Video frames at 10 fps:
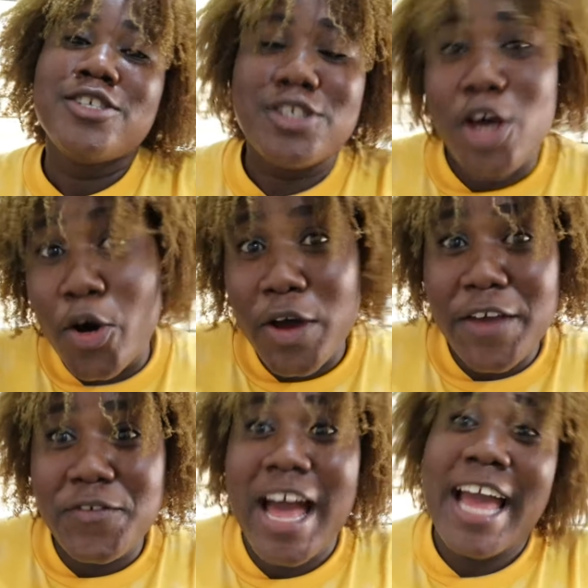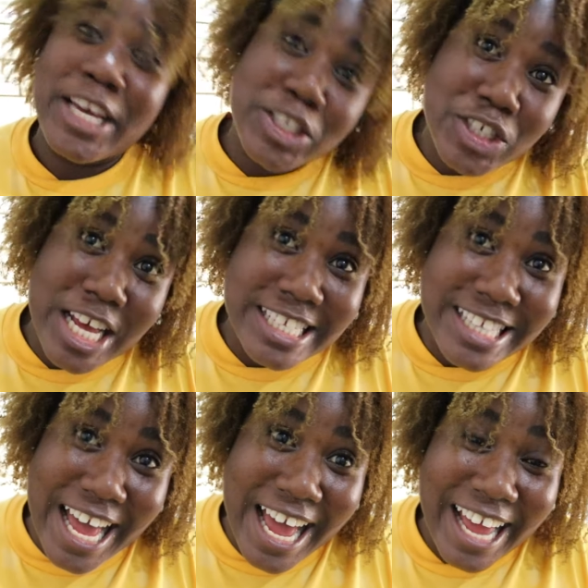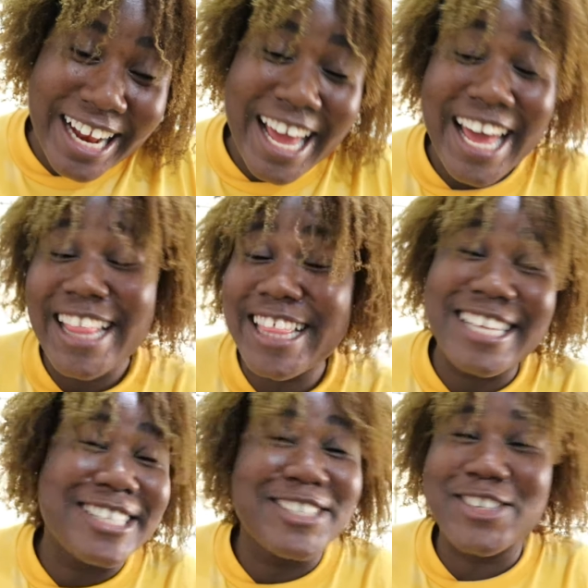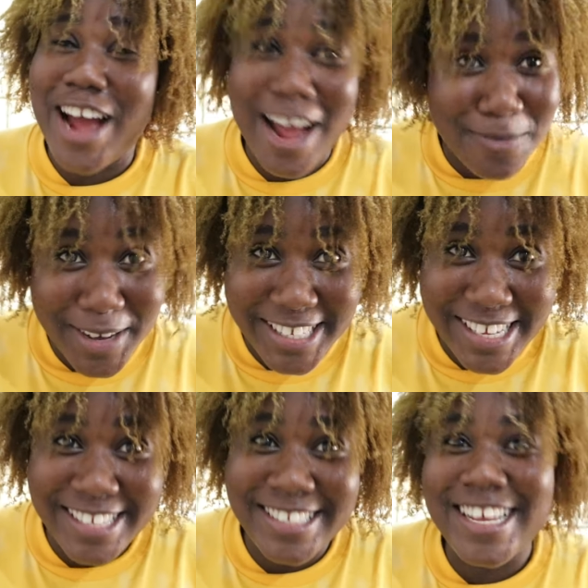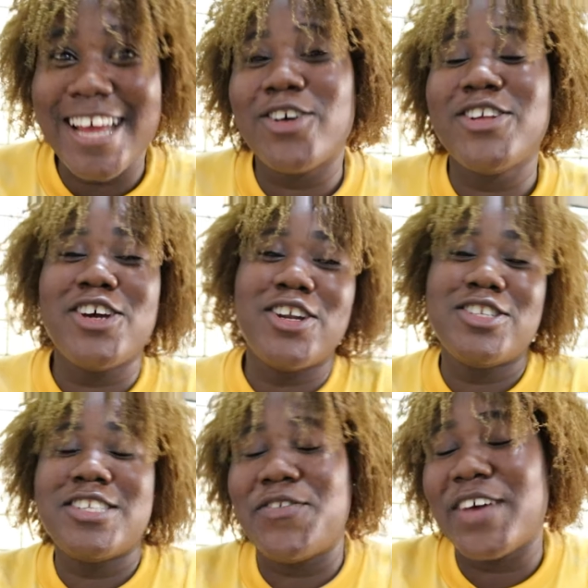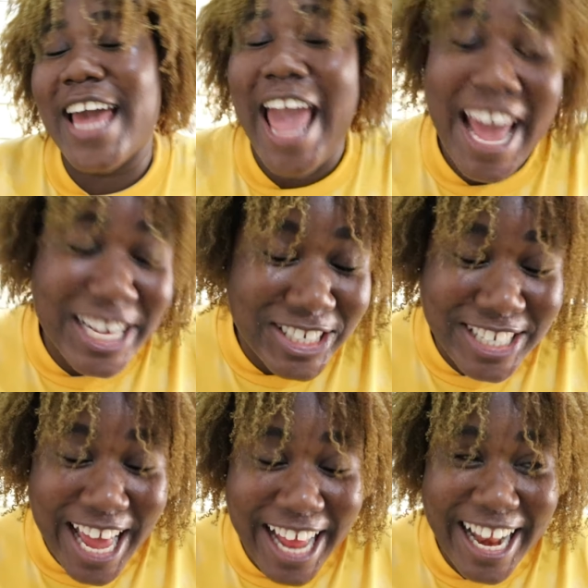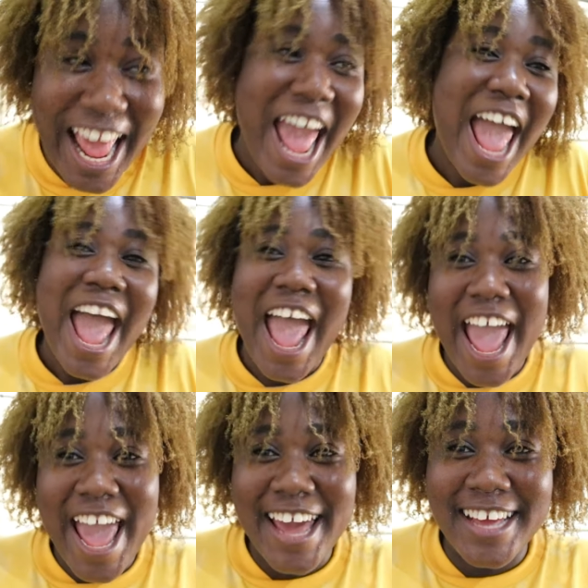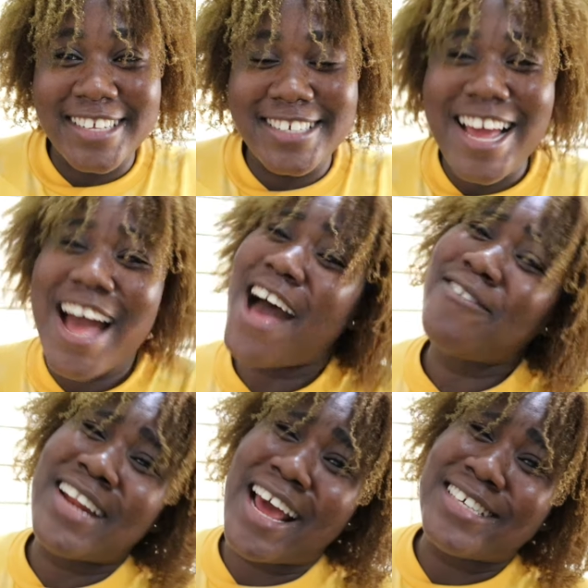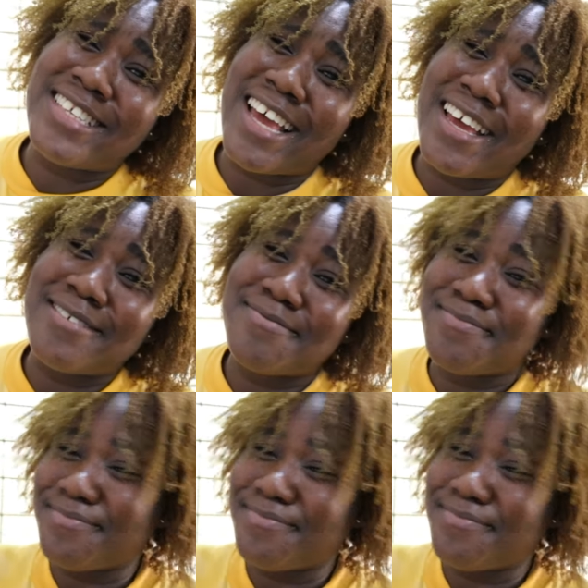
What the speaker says: So if you are interested, hit that subscribe button, turn on your notification. And yeah, have a nice day.